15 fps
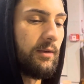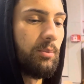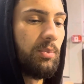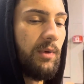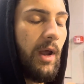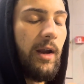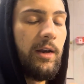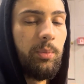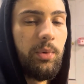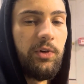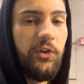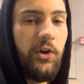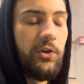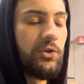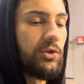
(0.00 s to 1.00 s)

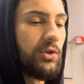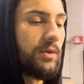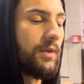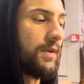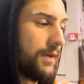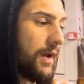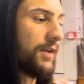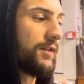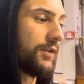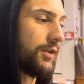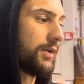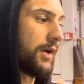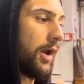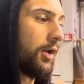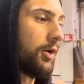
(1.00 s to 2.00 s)
90% sure that that's the
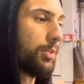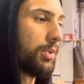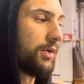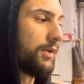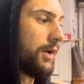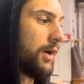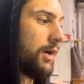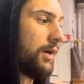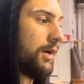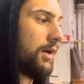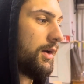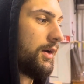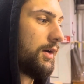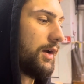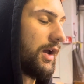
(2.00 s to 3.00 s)
caliper that
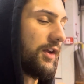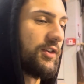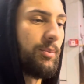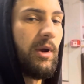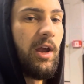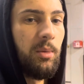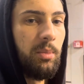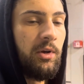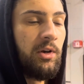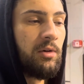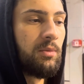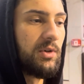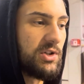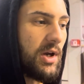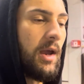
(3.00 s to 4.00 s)
has a bad bleeder,
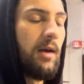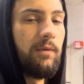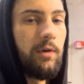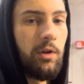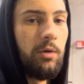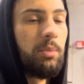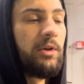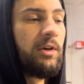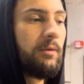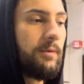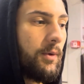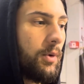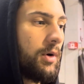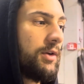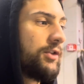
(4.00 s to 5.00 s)
which I have another bleeder
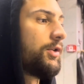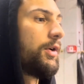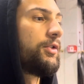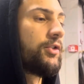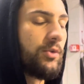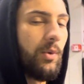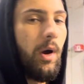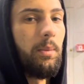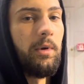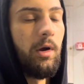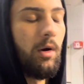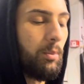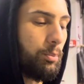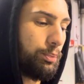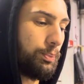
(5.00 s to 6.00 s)
for it, so I'll just swap it
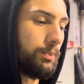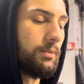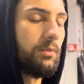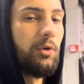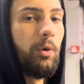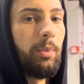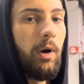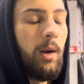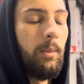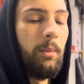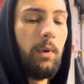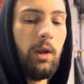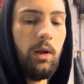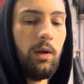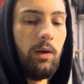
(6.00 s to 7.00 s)
out. No problem.
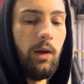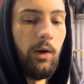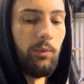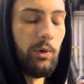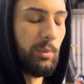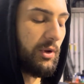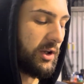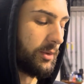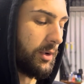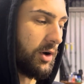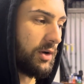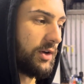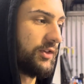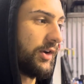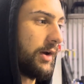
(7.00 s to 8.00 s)
And re-bleed them all,
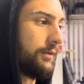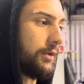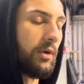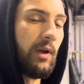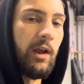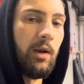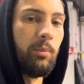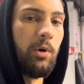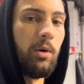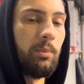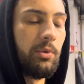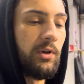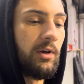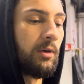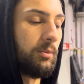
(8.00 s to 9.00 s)
because I have a little hand pump
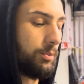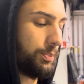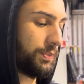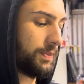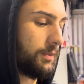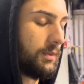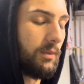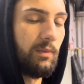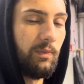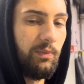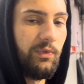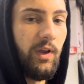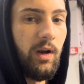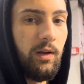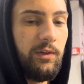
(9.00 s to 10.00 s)
bleeder.
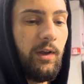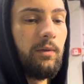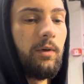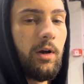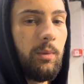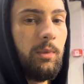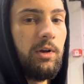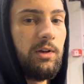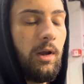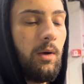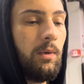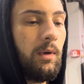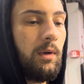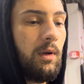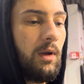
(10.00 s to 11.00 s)
10 out of 10 recommend you get one.